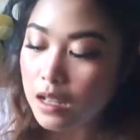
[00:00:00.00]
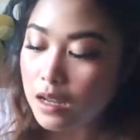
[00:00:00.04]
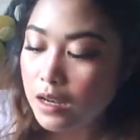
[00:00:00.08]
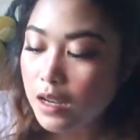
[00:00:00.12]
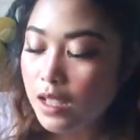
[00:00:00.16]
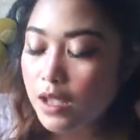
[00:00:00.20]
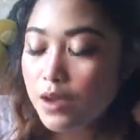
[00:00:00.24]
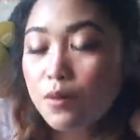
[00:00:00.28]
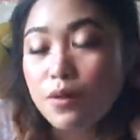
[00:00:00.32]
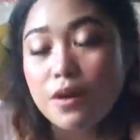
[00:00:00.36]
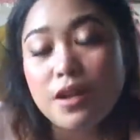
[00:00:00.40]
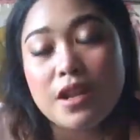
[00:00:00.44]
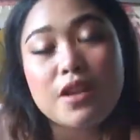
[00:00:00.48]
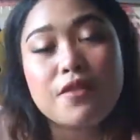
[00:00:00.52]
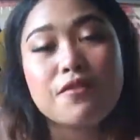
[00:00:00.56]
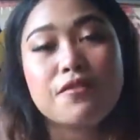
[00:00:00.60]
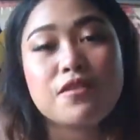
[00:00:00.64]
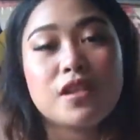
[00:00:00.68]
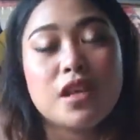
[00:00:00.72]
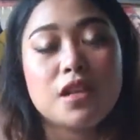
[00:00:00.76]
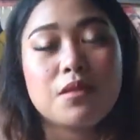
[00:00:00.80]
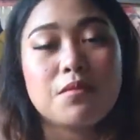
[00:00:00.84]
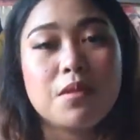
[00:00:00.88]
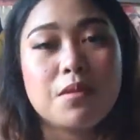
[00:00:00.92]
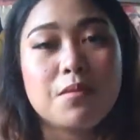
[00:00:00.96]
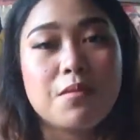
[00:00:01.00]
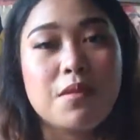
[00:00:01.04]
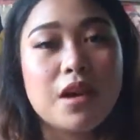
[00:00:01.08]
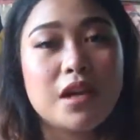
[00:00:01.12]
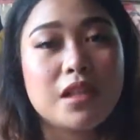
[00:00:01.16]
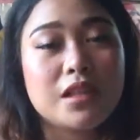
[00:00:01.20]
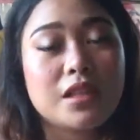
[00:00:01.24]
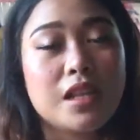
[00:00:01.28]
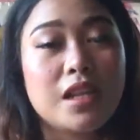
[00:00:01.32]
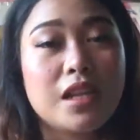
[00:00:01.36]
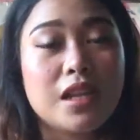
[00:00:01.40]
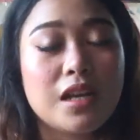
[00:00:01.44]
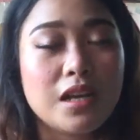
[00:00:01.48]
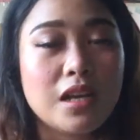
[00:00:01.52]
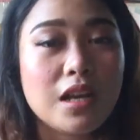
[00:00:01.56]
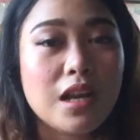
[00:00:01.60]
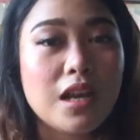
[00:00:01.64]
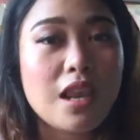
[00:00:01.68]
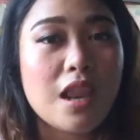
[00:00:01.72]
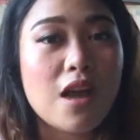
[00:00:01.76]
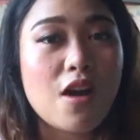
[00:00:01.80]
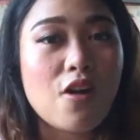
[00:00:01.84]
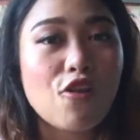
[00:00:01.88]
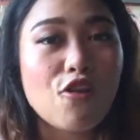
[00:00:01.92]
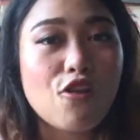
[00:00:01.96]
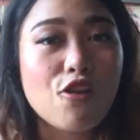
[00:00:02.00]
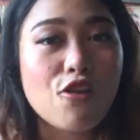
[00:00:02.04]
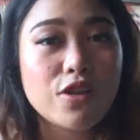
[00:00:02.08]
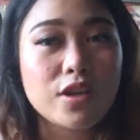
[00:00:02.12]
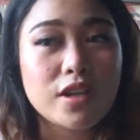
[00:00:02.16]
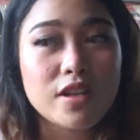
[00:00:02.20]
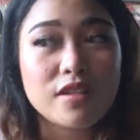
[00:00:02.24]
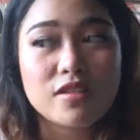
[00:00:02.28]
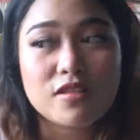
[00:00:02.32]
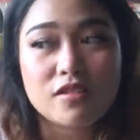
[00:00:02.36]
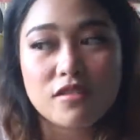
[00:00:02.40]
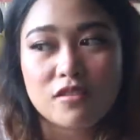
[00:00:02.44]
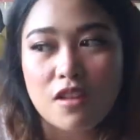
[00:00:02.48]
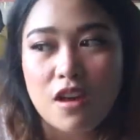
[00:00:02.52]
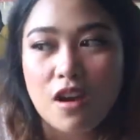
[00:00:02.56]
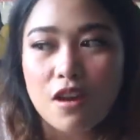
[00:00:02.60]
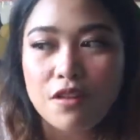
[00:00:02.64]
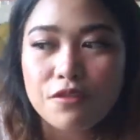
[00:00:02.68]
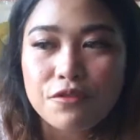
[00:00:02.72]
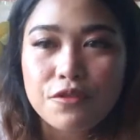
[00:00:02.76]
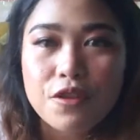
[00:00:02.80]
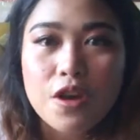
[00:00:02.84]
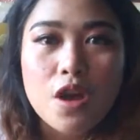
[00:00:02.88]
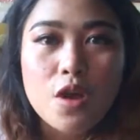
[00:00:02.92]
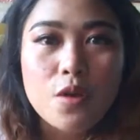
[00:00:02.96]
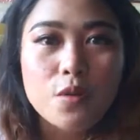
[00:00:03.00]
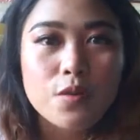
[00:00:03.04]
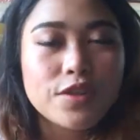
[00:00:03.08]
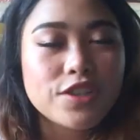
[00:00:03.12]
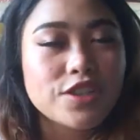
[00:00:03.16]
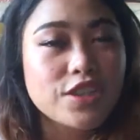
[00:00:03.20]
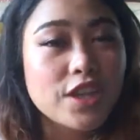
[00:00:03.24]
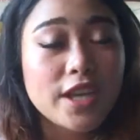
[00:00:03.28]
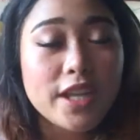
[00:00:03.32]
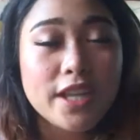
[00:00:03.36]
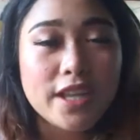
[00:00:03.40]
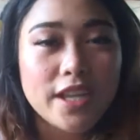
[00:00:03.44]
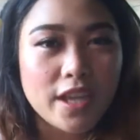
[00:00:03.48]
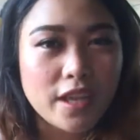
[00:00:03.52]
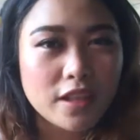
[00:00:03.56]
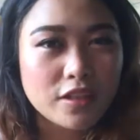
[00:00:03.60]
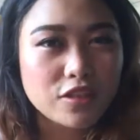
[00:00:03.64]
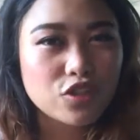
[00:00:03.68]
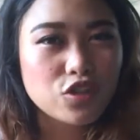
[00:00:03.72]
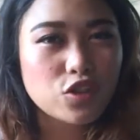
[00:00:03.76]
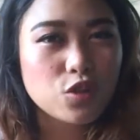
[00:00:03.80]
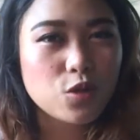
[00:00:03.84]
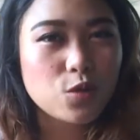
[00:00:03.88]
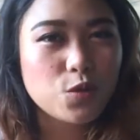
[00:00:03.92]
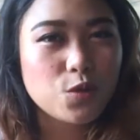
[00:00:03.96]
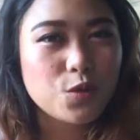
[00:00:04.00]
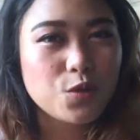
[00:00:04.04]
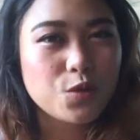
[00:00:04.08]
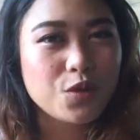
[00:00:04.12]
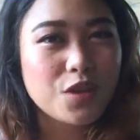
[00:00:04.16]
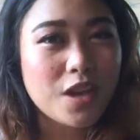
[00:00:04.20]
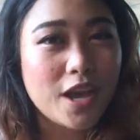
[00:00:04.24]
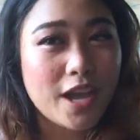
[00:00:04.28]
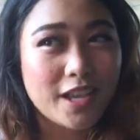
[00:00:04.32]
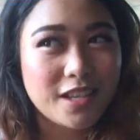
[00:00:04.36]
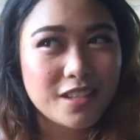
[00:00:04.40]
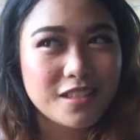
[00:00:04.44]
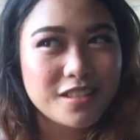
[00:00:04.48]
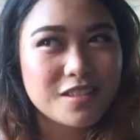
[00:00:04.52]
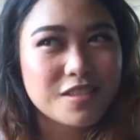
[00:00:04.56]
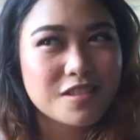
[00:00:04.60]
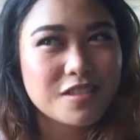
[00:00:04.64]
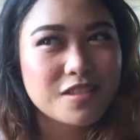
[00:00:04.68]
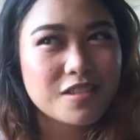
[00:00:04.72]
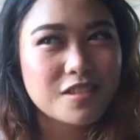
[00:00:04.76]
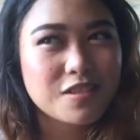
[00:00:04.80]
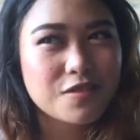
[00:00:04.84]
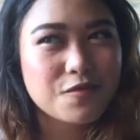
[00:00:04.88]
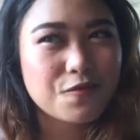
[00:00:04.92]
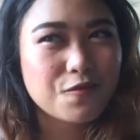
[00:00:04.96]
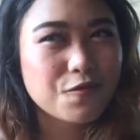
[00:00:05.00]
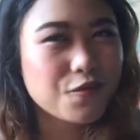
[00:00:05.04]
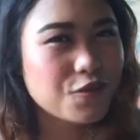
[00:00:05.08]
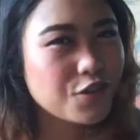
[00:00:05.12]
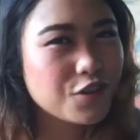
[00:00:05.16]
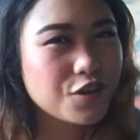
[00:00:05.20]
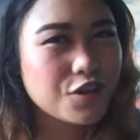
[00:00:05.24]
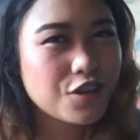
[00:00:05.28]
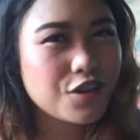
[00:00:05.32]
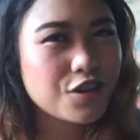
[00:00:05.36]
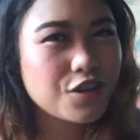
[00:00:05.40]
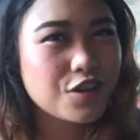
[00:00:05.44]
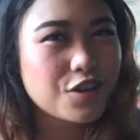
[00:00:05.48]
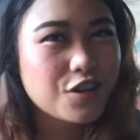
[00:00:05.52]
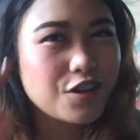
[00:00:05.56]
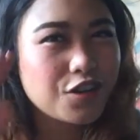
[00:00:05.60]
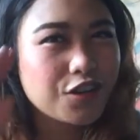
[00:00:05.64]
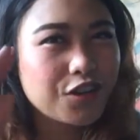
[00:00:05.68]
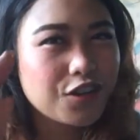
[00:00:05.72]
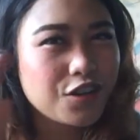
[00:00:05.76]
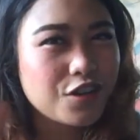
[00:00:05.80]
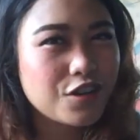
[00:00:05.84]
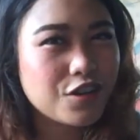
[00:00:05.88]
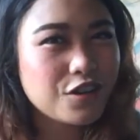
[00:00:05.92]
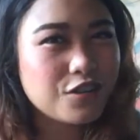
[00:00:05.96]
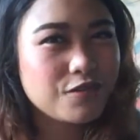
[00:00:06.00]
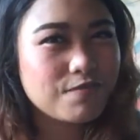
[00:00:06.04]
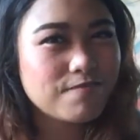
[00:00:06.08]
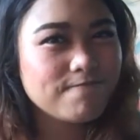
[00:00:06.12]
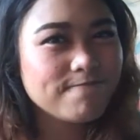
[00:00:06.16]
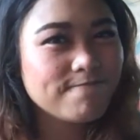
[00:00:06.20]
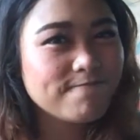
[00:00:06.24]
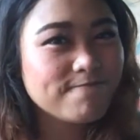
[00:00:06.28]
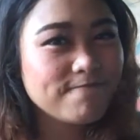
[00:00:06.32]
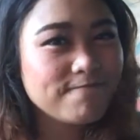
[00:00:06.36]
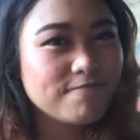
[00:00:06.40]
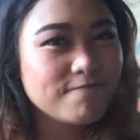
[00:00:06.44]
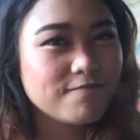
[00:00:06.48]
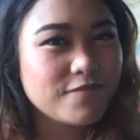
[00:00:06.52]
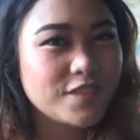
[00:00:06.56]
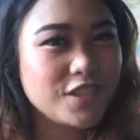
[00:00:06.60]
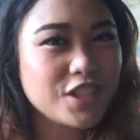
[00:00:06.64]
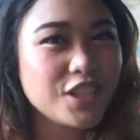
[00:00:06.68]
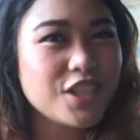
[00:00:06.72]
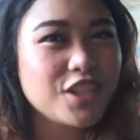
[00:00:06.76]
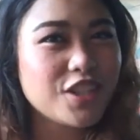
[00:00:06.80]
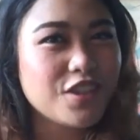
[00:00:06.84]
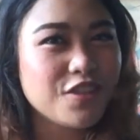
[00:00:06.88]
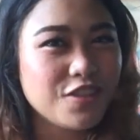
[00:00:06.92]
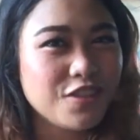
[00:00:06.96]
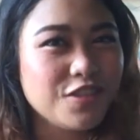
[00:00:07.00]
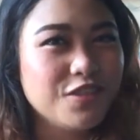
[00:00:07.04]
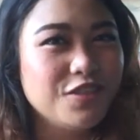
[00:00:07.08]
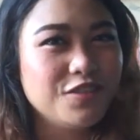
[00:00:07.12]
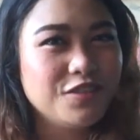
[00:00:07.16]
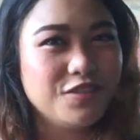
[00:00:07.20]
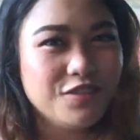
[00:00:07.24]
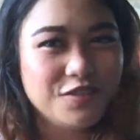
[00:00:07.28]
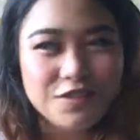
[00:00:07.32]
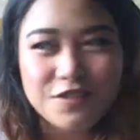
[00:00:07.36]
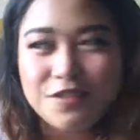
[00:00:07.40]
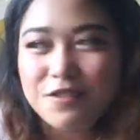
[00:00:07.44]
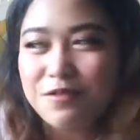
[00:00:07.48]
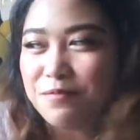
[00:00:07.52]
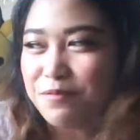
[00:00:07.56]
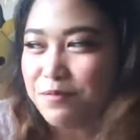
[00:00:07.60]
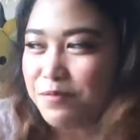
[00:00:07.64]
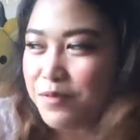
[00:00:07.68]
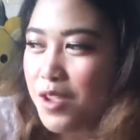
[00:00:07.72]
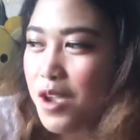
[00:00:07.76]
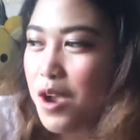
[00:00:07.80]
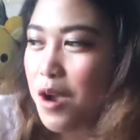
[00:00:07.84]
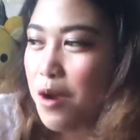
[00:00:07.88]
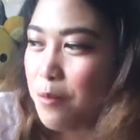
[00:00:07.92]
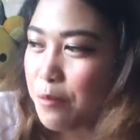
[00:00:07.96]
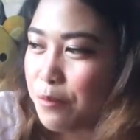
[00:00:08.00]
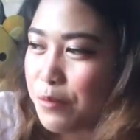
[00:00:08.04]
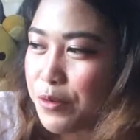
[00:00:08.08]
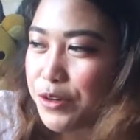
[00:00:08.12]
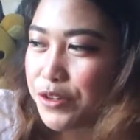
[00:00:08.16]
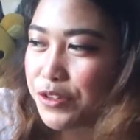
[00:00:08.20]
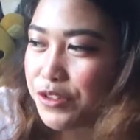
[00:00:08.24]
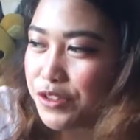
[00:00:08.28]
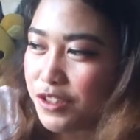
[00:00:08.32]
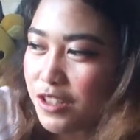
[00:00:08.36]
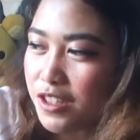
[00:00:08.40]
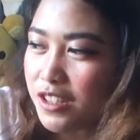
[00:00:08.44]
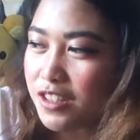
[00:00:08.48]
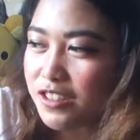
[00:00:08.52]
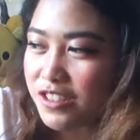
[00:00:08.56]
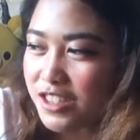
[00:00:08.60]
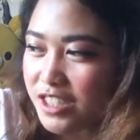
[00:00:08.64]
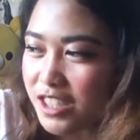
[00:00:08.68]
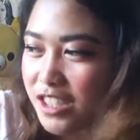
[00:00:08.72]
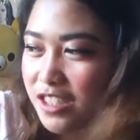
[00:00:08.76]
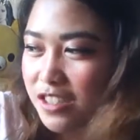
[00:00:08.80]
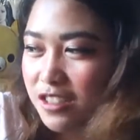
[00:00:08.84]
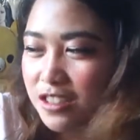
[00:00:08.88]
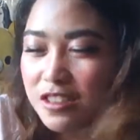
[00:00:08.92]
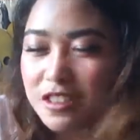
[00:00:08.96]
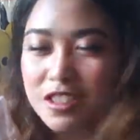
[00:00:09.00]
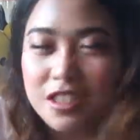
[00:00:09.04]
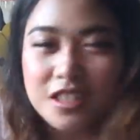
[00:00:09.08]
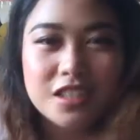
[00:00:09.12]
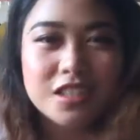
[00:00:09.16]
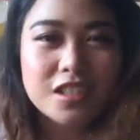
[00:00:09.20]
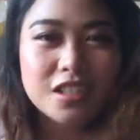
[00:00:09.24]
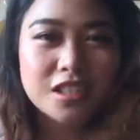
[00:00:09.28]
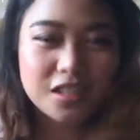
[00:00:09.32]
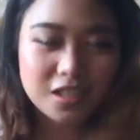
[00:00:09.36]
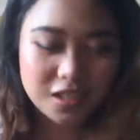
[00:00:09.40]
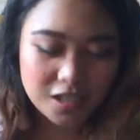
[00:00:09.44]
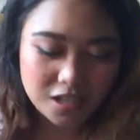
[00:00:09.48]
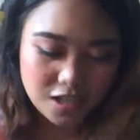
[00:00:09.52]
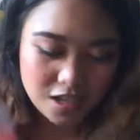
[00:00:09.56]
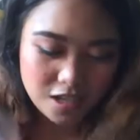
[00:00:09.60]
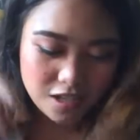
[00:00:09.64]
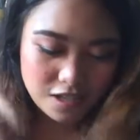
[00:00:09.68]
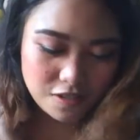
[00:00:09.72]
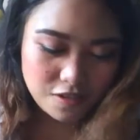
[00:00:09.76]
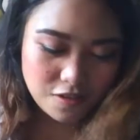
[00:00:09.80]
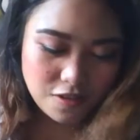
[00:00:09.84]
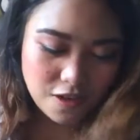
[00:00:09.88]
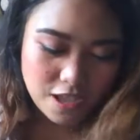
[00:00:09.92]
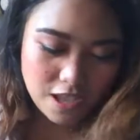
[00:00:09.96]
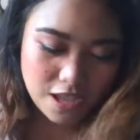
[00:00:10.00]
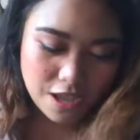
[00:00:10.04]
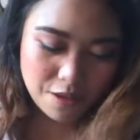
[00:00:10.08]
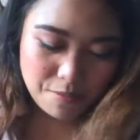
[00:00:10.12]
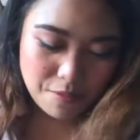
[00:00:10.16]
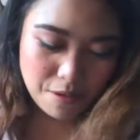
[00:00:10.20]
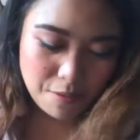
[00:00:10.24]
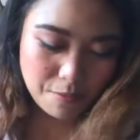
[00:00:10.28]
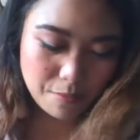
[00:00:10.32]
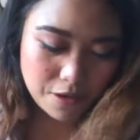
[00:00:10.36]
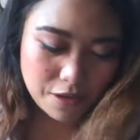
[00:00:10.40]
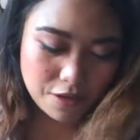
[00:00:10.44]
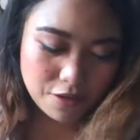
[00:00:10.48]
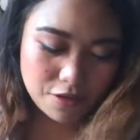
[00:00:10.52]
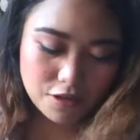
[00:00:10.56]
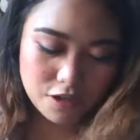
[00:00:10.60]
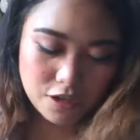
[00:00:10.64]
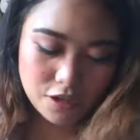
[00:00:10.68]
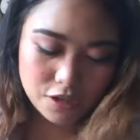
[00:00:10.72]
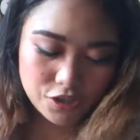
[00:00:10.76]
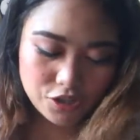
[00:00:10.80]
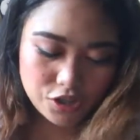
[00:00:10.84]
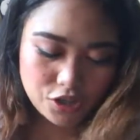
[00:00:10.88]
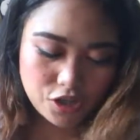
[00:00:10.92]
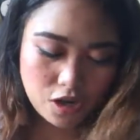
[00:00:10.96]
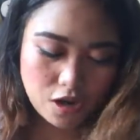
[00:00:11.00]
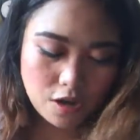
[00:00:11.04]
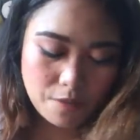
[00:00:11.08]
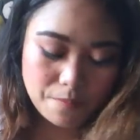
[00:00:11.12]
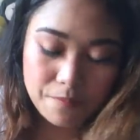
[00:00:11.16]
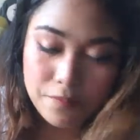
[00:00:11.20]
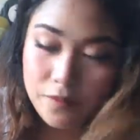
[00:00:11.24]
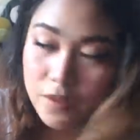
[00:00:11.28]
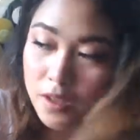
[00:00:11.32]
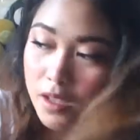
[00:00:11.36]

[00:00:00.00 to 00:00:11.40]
Like what I've said, may mga tinanggal ako na stuff which I can't show you guys for, you know, personal reason. So, ayan, babalik ko lang siya.